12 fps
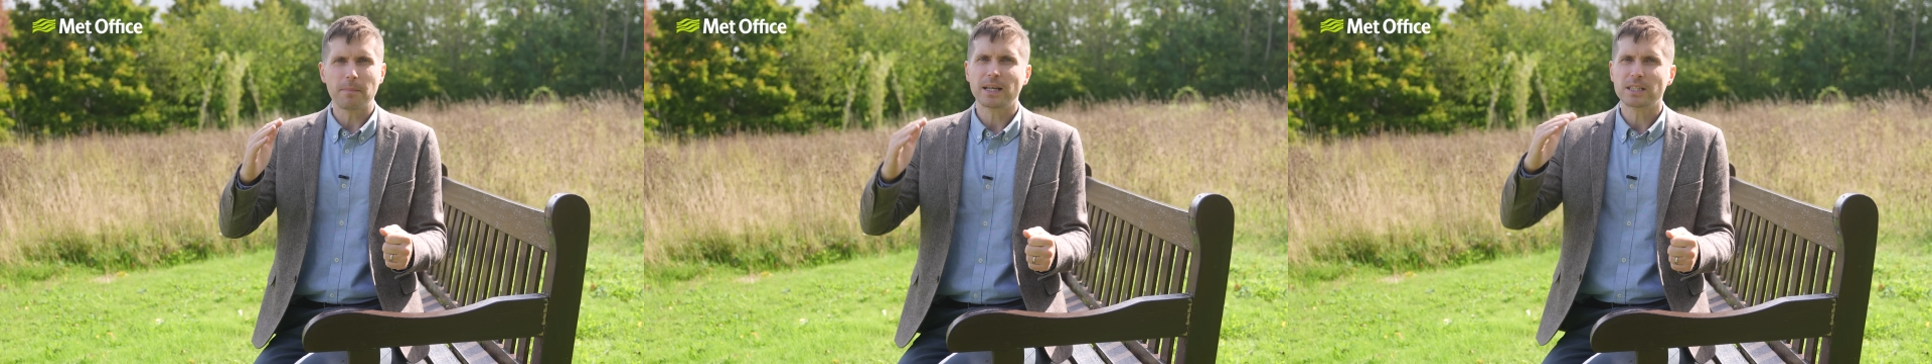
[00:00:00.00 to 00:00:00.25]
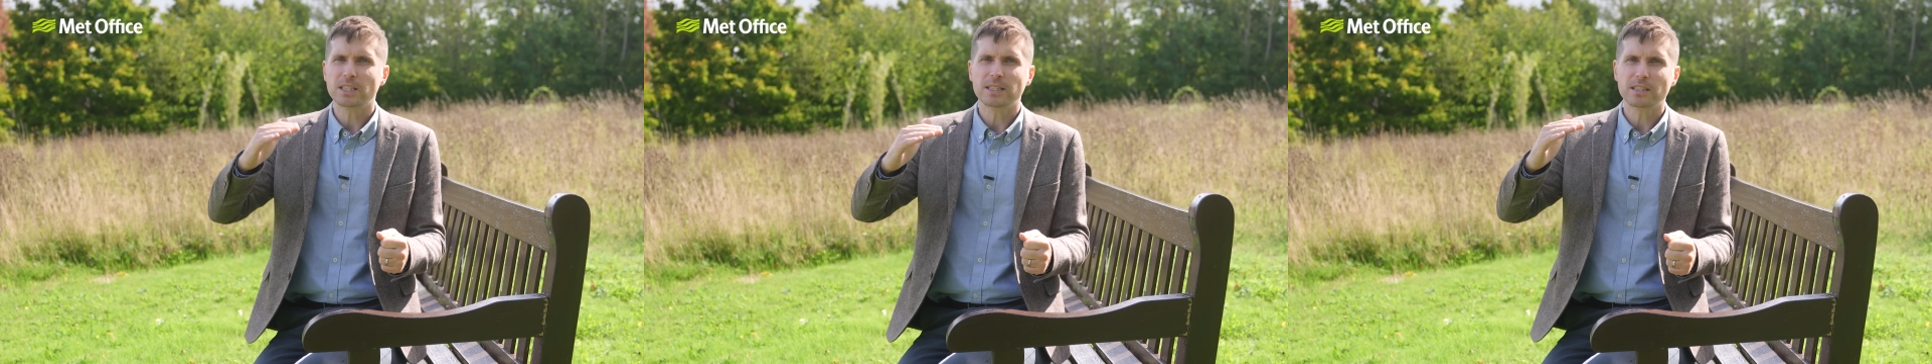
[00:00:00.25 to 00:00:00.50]

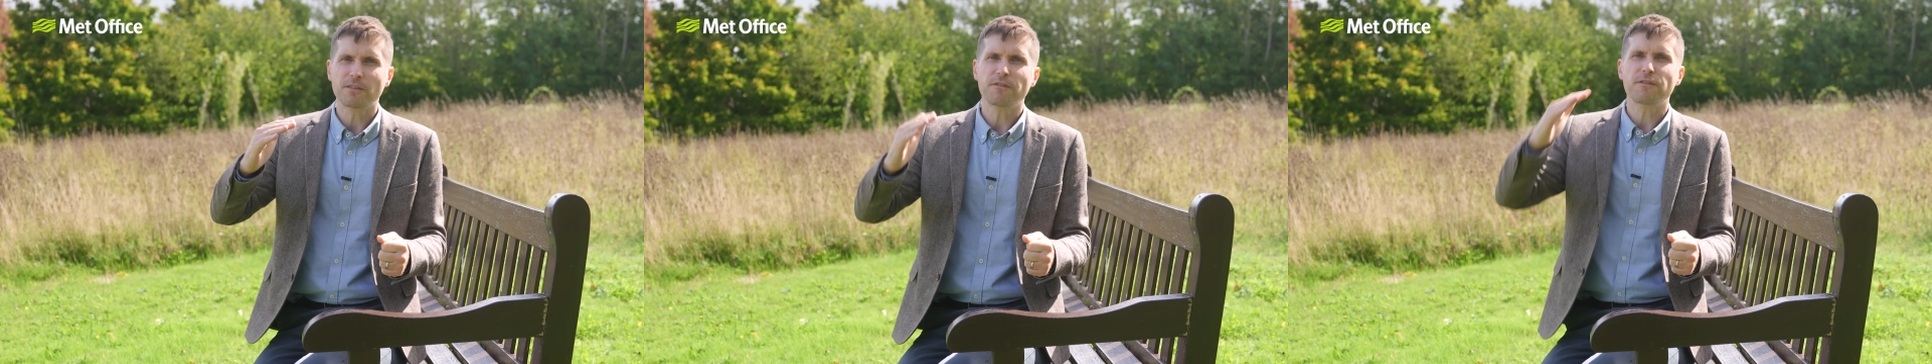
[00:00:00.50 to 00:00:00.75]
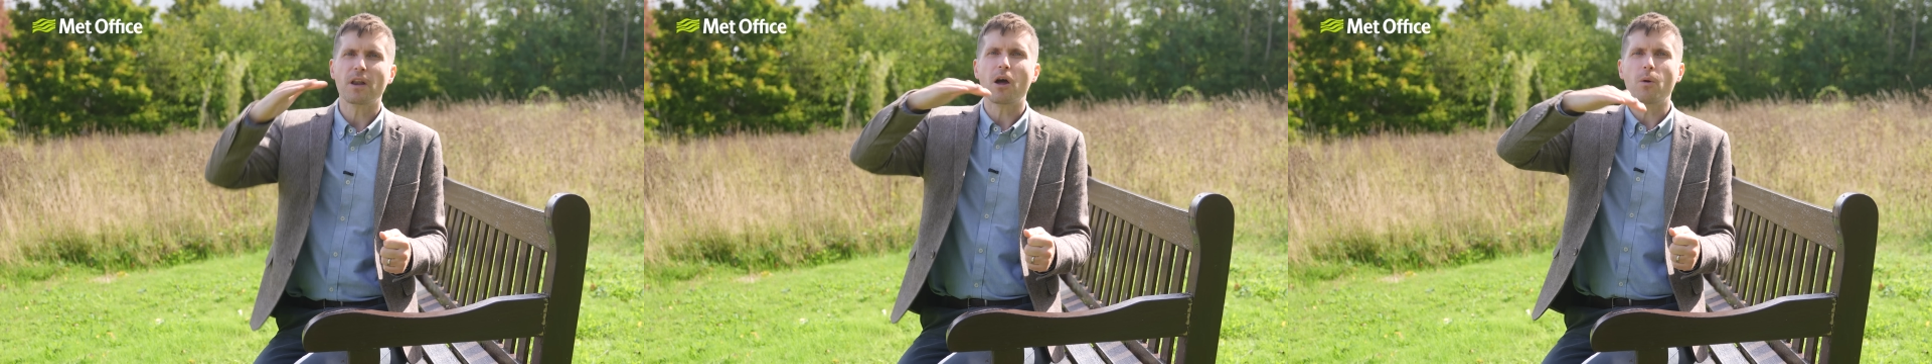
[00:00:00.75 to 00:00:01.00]
manages to
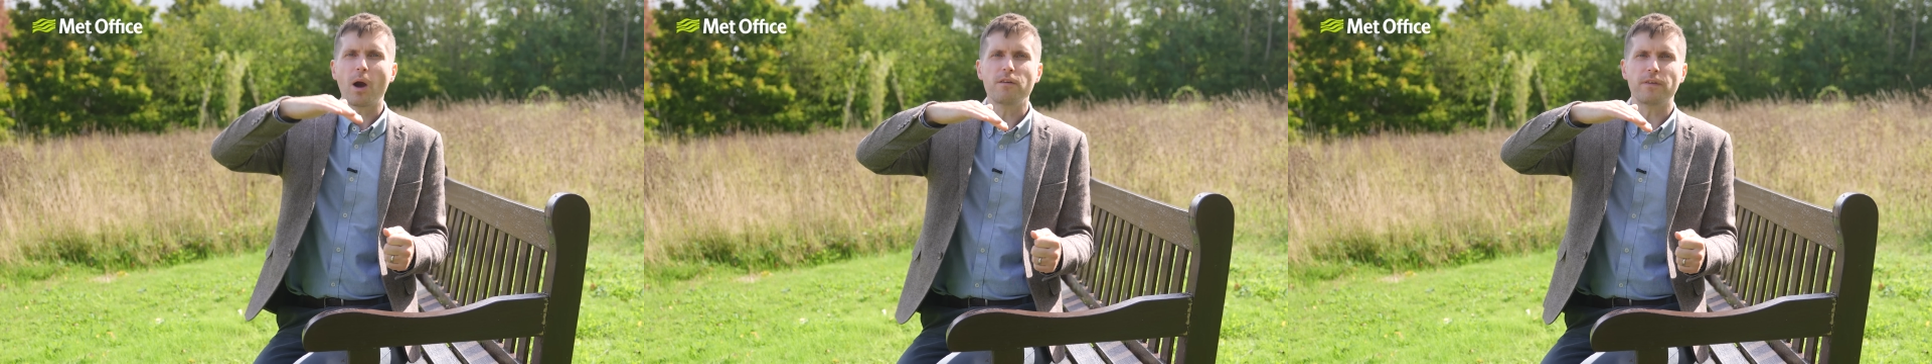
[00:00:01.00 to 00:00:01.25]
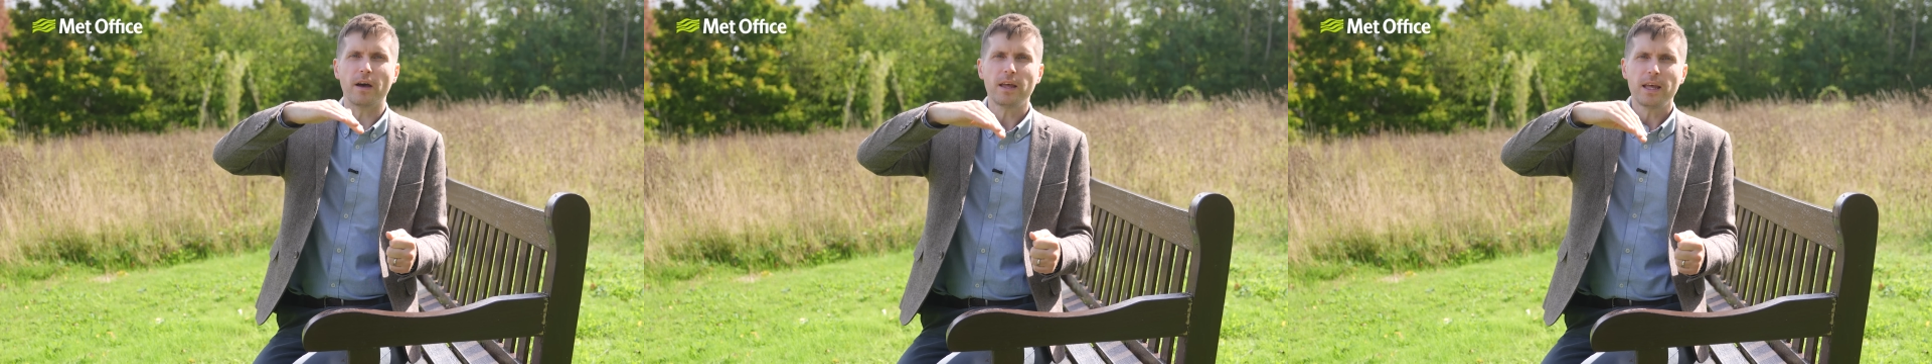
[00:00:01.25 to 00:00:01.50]
flow
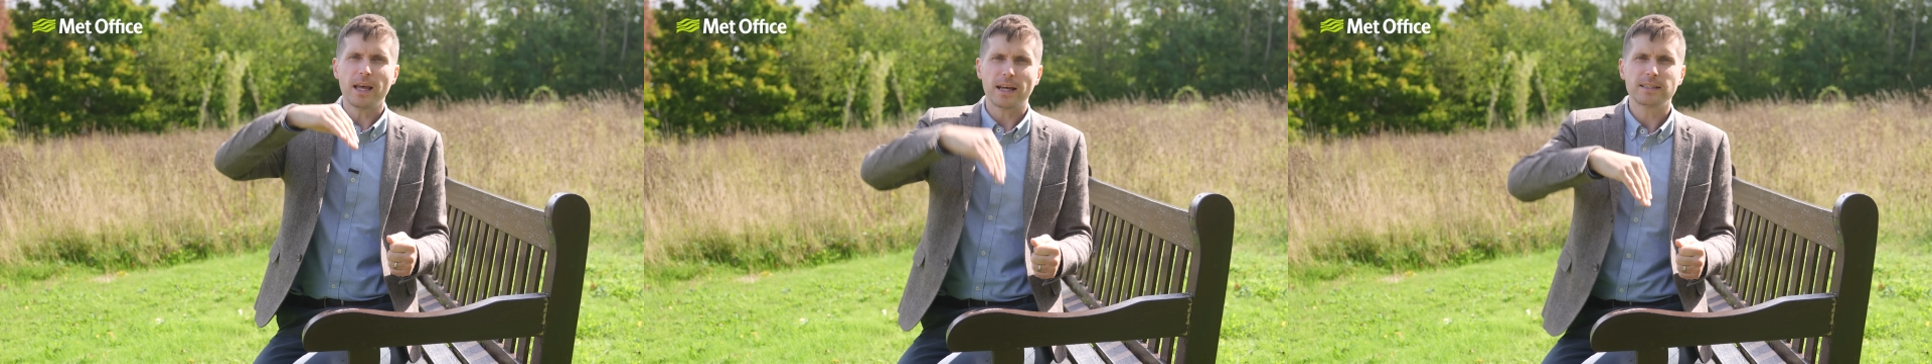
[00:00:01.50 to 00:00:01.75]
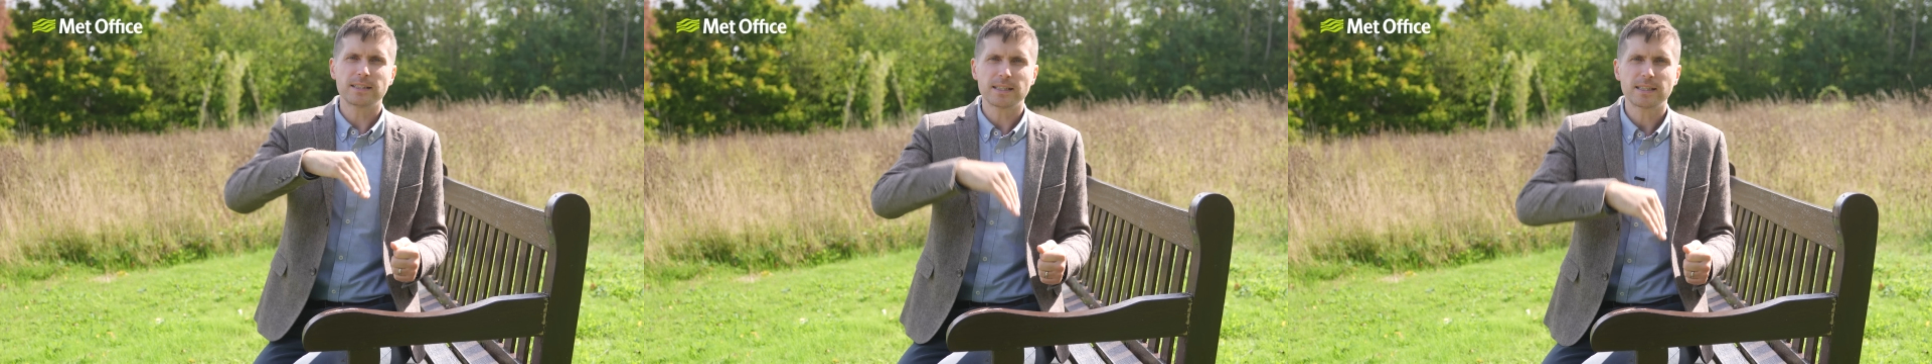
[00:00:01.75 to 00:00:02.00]
over
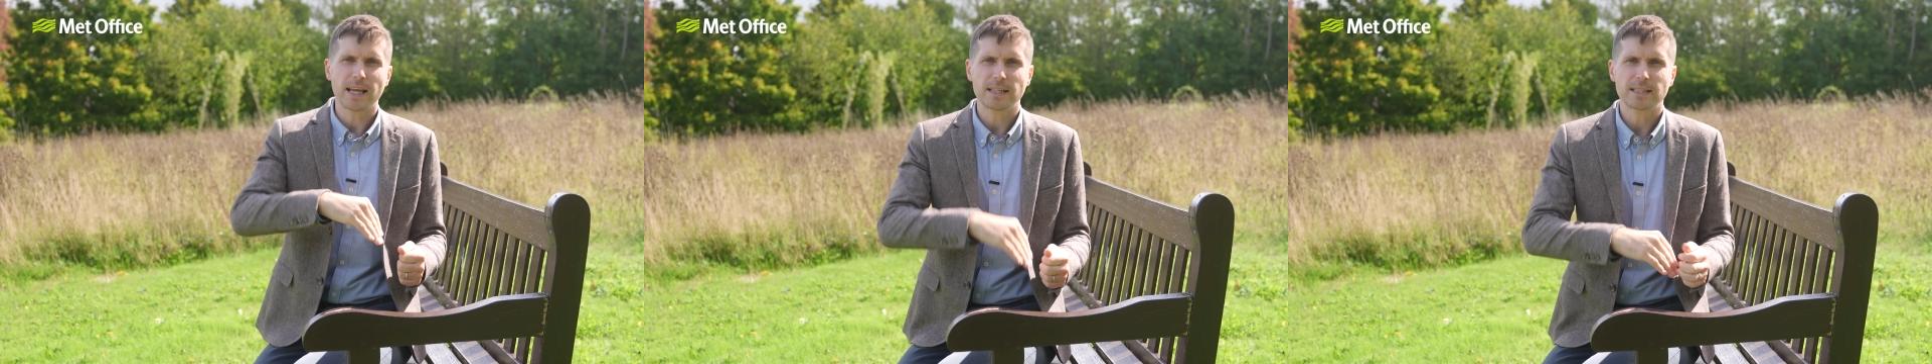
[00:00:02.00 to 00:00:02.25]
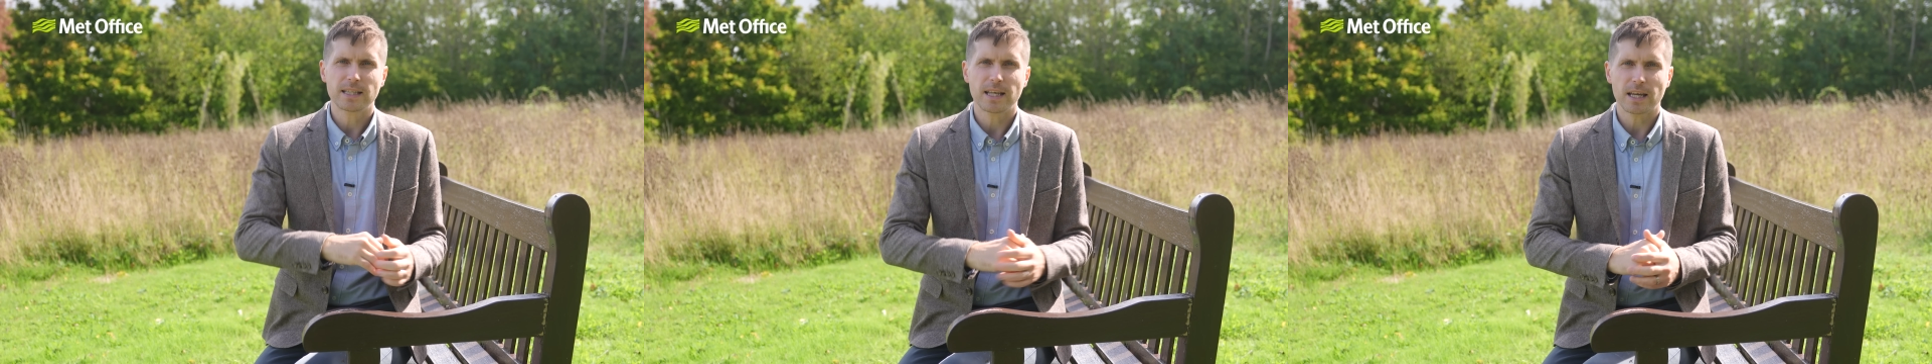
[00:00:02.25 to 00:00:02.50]
and
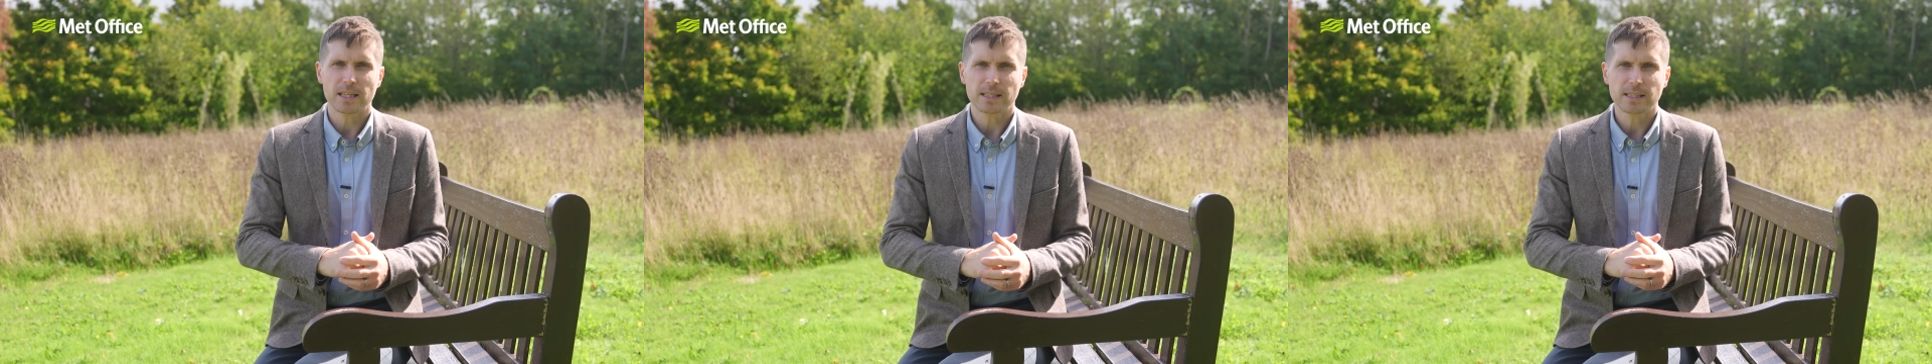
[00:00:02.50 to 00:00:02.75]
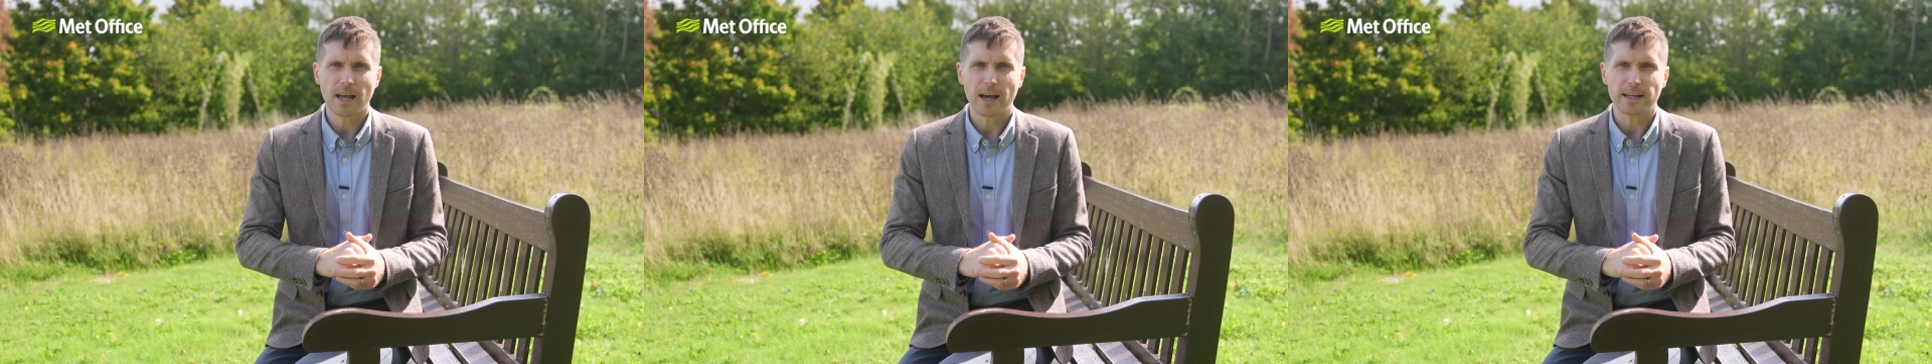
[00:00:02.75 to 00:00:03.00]
descend the other
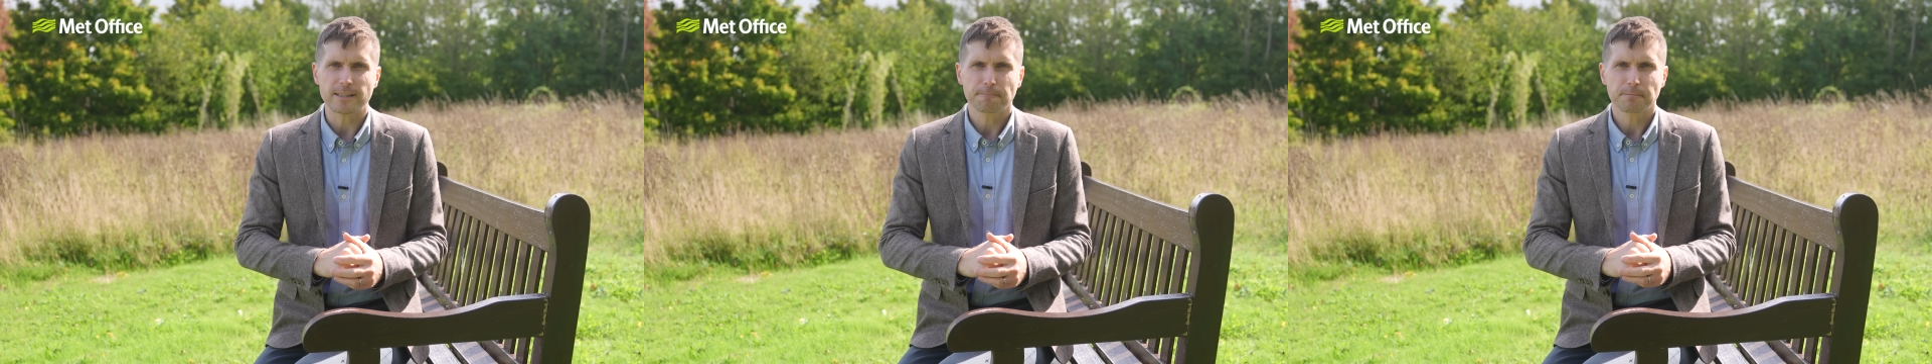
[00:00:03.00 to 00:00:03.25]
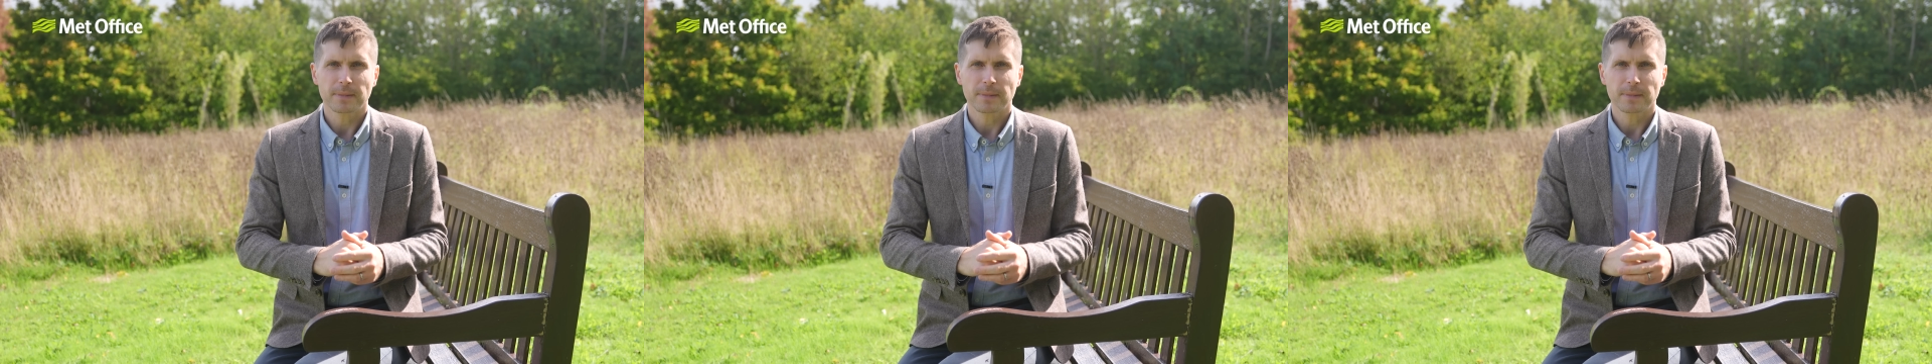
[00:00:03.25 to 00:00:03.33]
side.